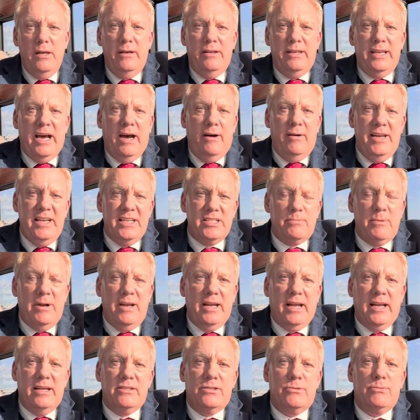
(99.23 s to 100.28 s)
Now here's where
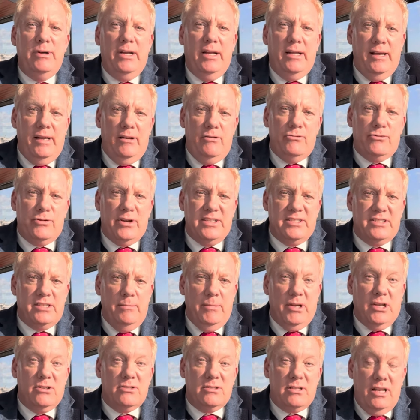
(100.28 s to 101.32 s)
it gets really interesting,
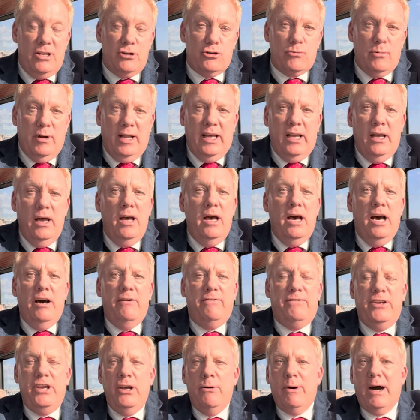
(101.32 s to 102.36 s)
because literally a
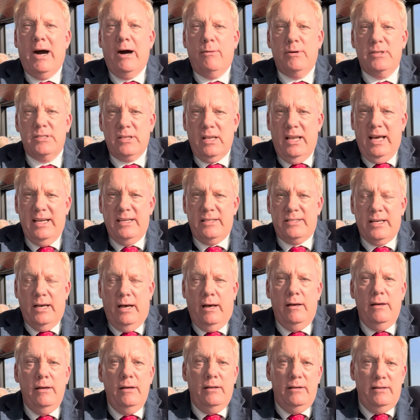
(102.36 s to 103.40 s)
few hours later
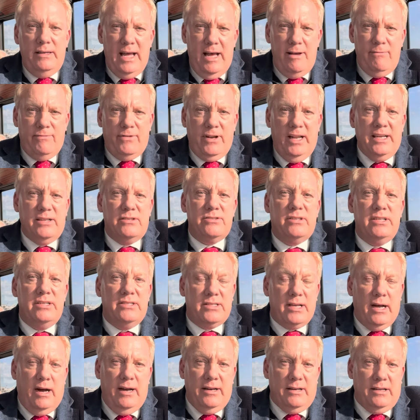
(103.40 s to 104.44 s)
Netflix
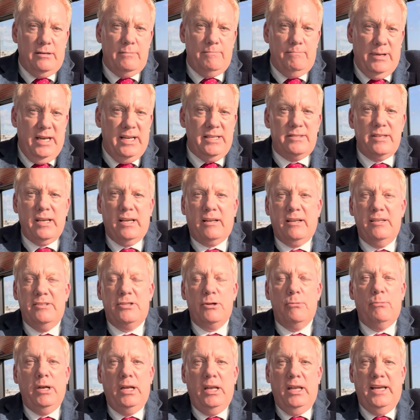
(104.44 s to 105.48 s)
decided basically
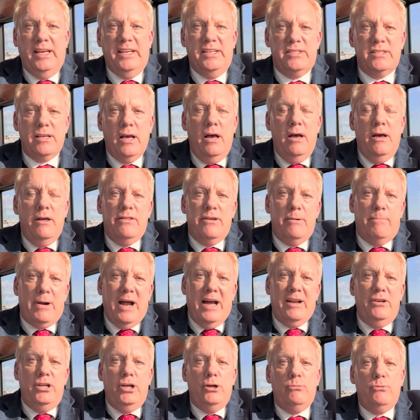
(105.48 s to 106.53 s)
to release the
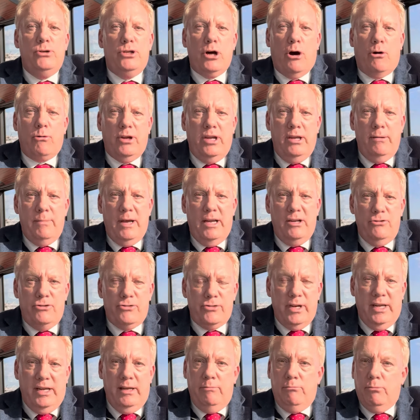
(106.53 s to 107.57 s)
brand new
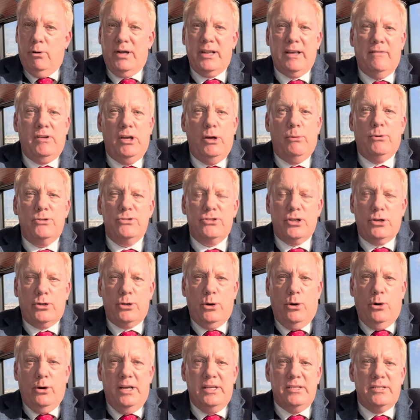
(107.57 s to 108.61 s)
documentary, whatever you want to
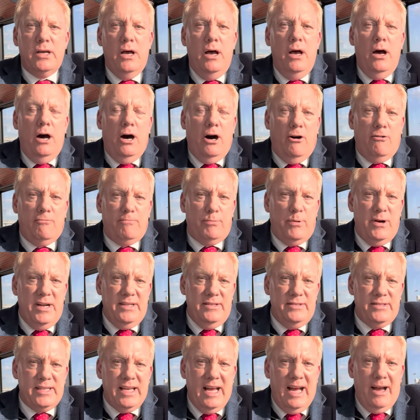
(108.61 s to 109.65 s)
call it, of
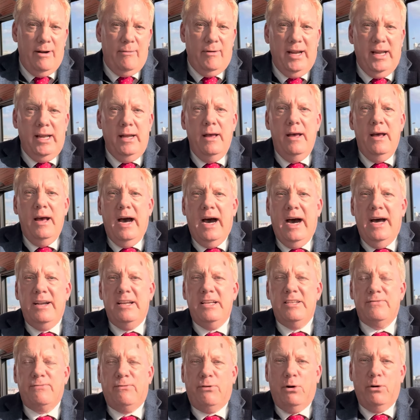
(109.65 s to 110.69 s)
Prince Harry and
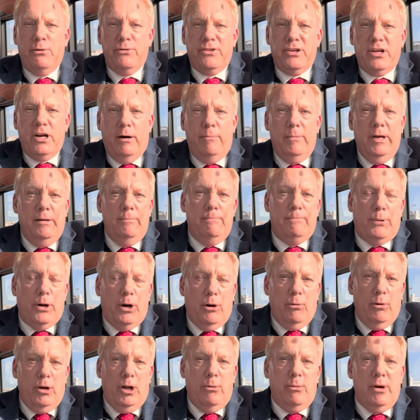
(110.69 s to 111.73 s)
his forthcoming
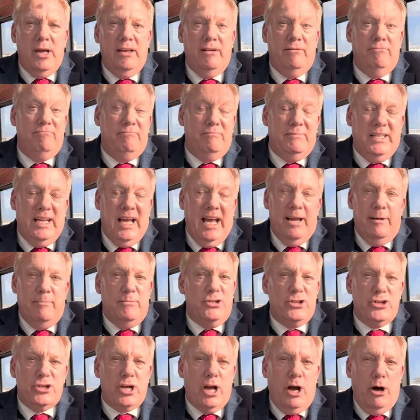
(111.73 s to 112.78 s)
polo in-game
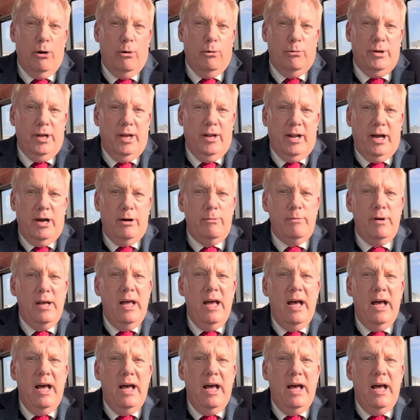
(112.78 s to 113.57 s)
show, you know.